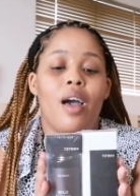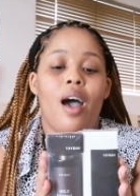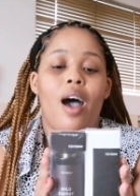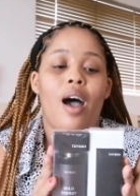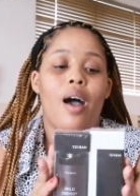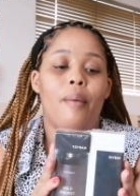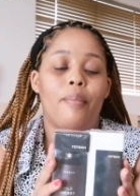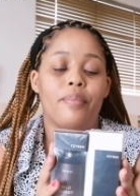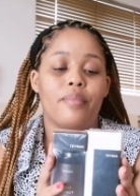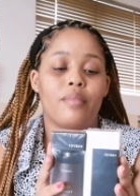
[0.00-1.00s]

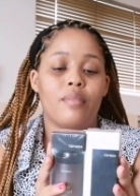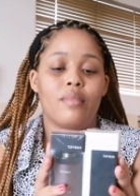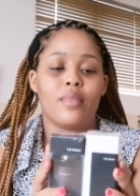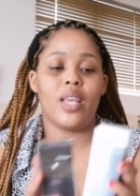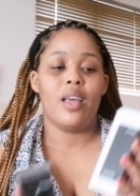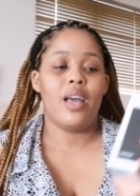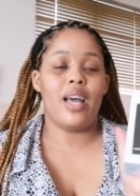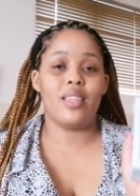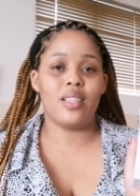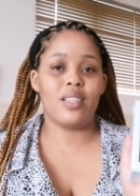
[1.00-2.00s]
I
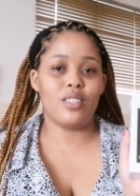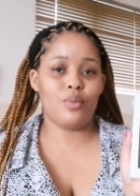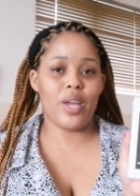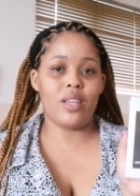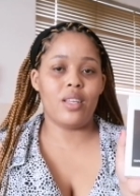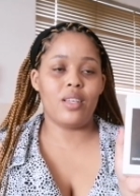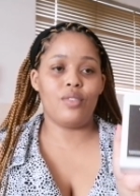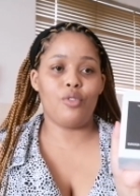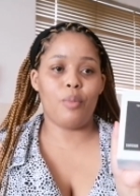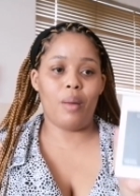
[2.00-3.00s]
think this one is for
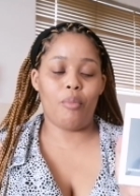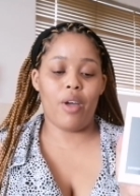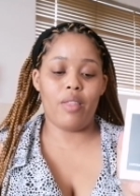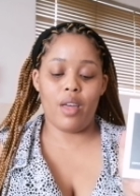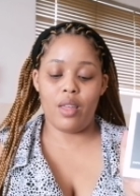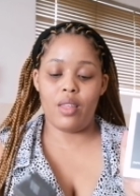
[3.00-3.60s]
my brother,